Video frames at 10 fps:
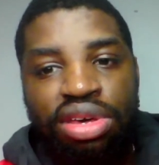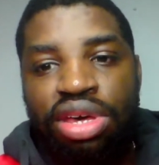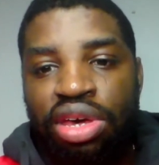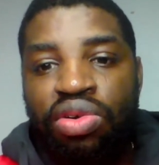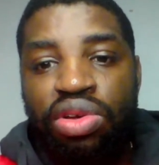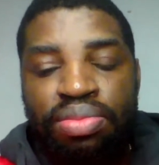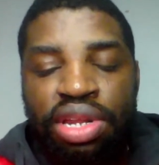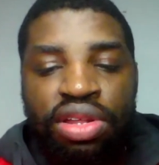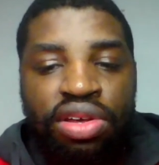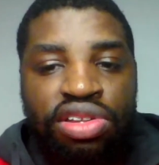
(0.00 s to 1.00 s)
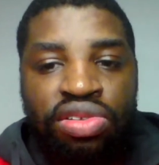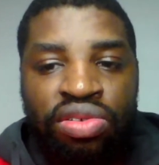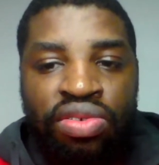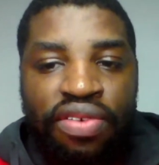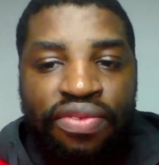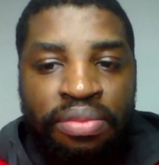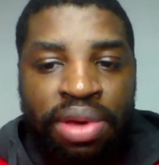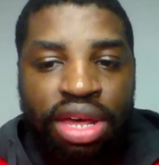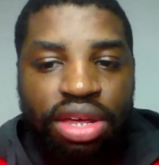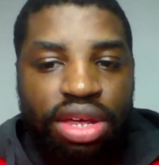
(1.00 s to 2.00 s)
an Arsenal great for
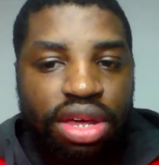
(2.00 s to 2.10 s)
me,